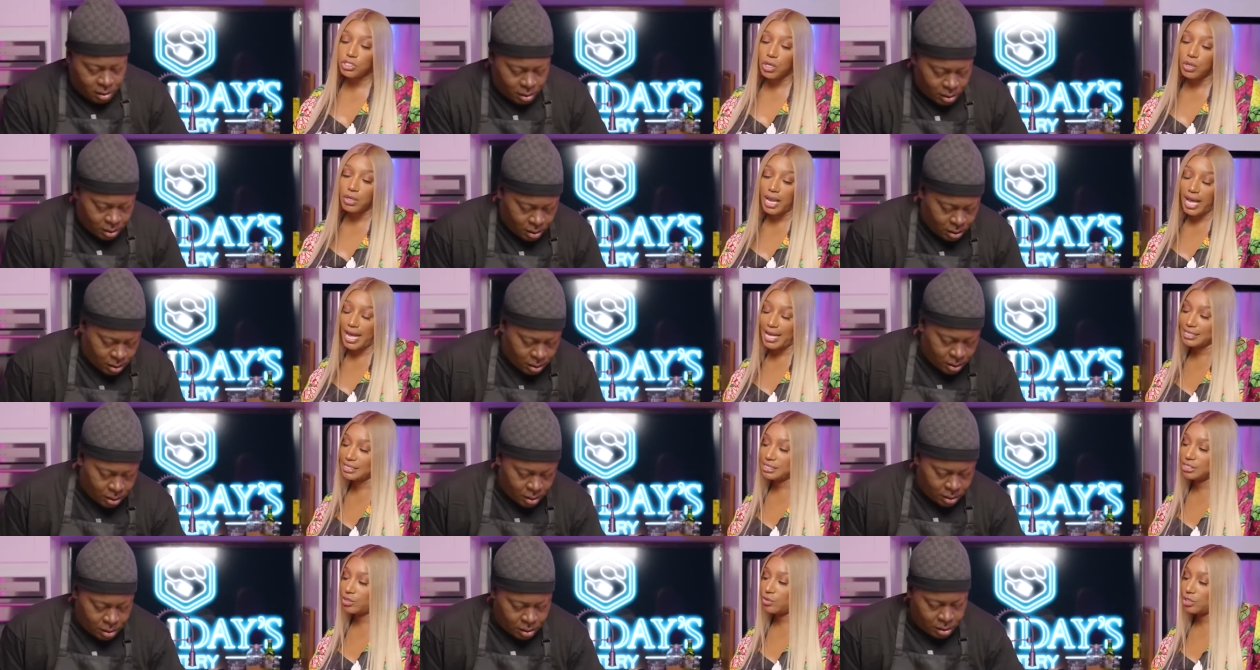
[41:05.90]
Speaker 1: was your
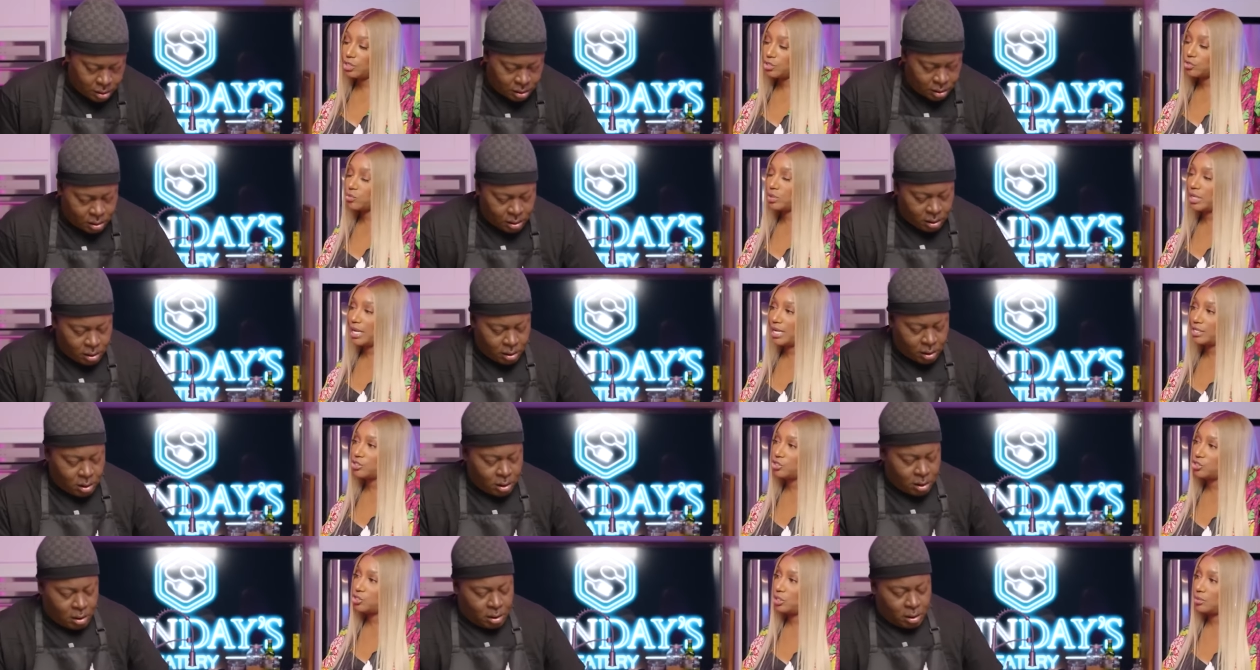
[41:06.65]
last serious
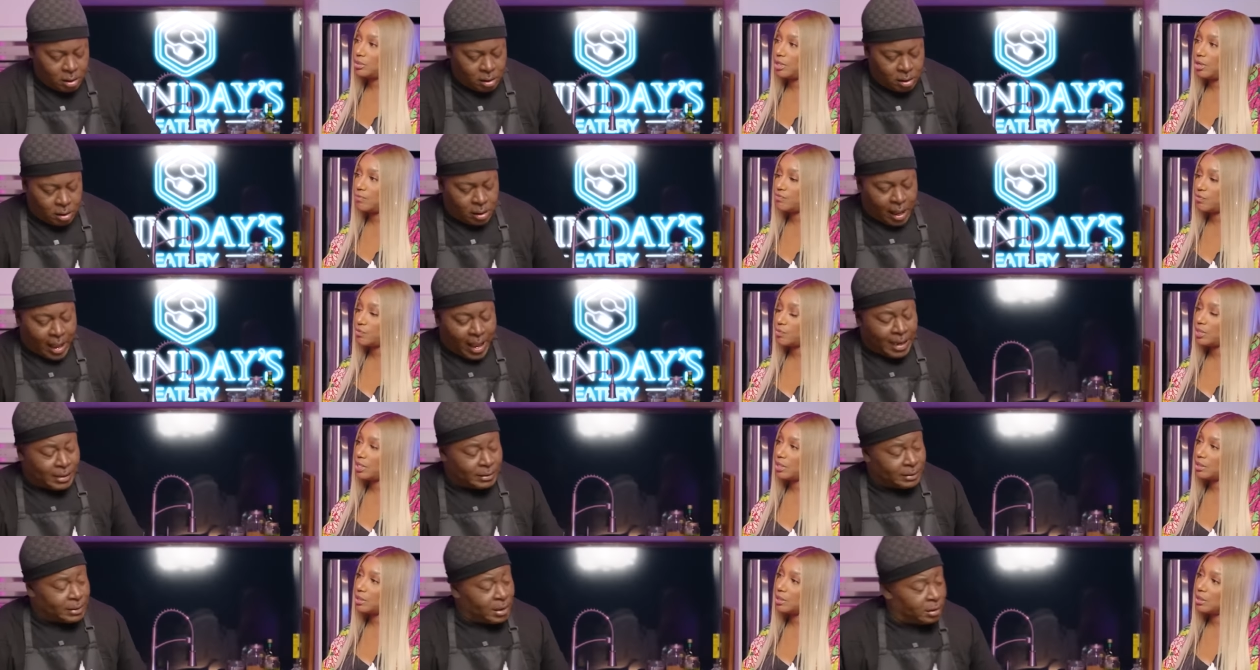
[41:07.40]
relationship though?
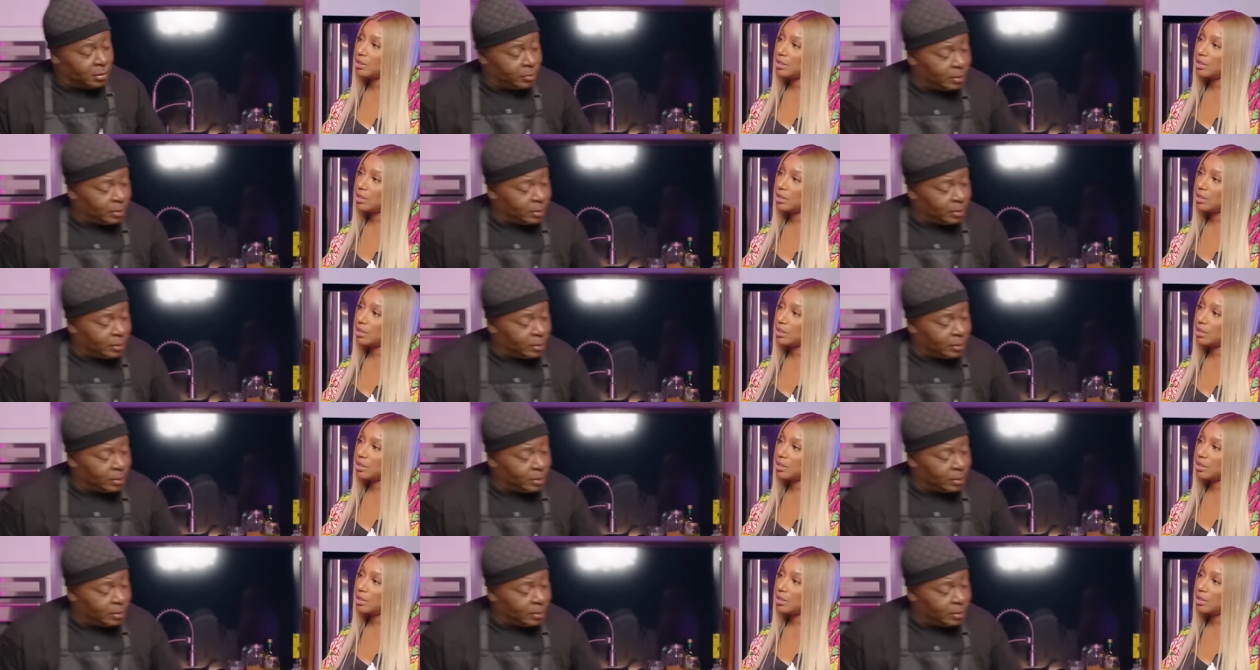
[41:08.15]
last